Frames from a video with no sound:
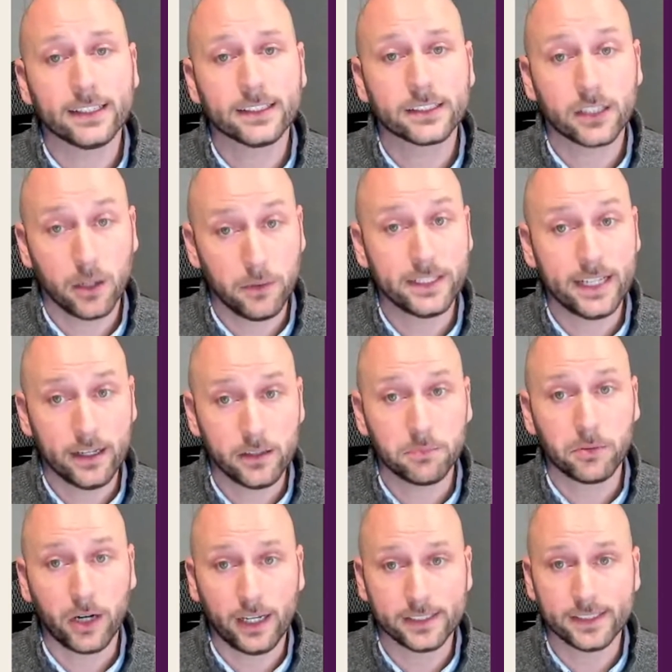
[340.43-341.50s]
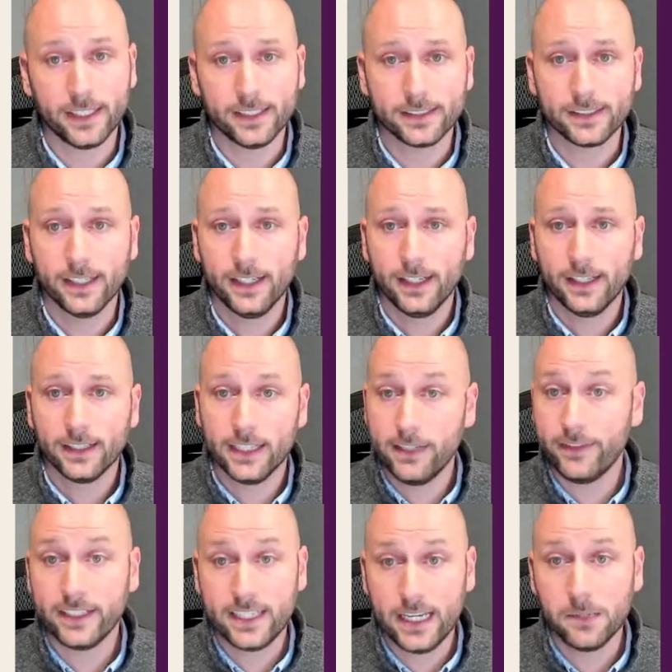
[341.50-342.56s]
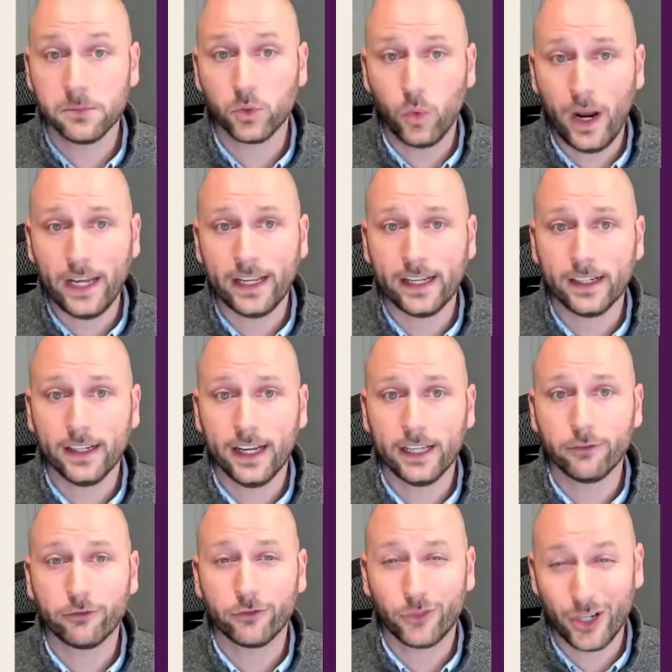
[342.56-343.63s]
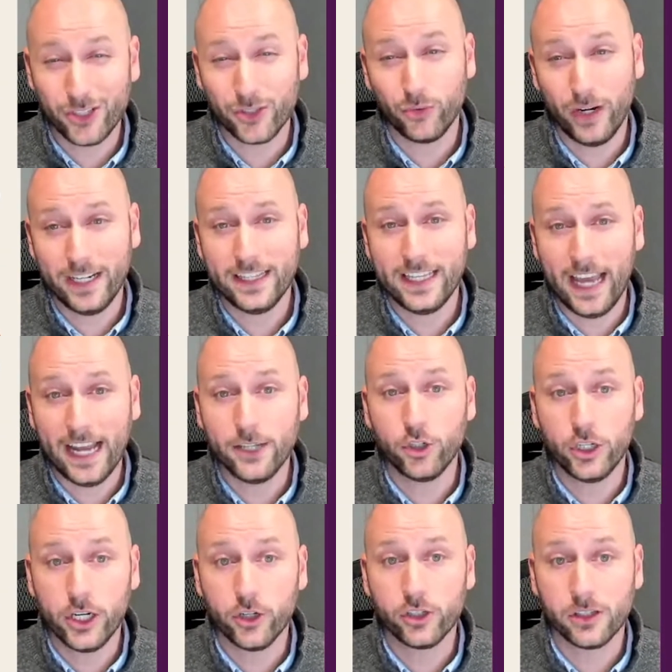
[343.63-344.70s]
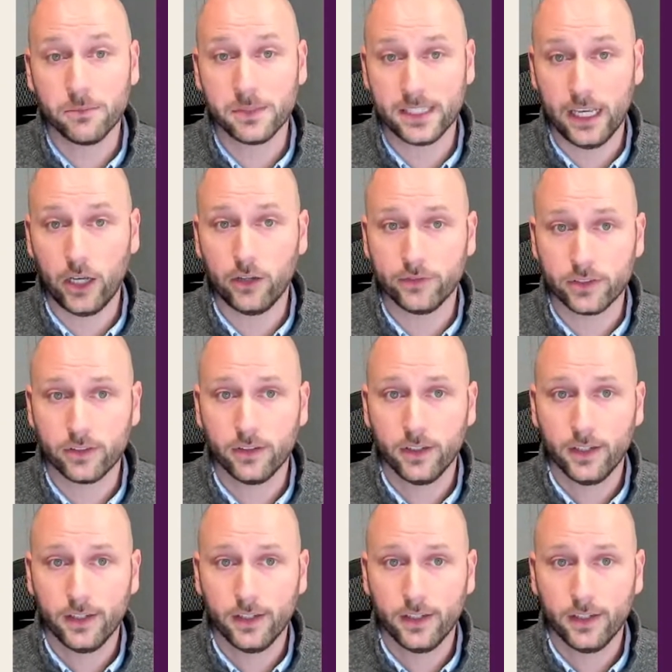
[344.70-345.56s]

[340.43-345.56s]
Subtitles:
slowing down the process, leaving teams waiting, and frustrating the engineers themselves.